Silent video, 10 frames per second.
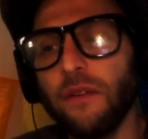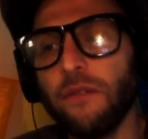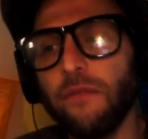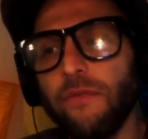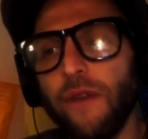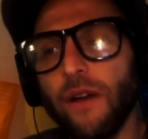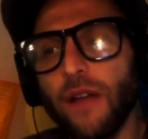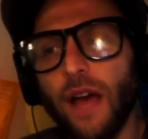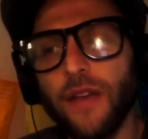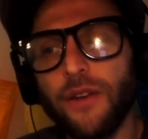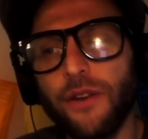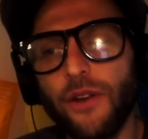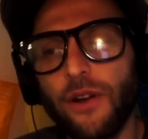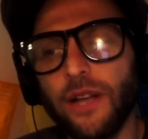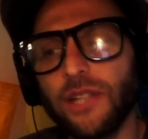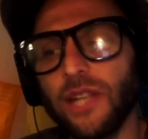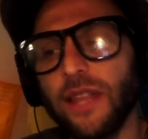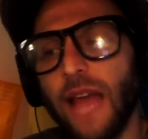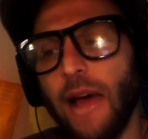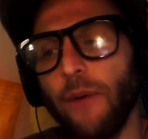felt undernourished in
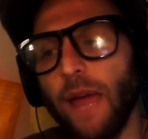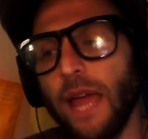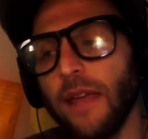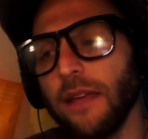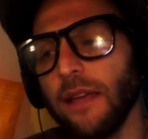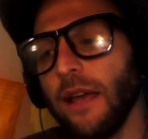that way.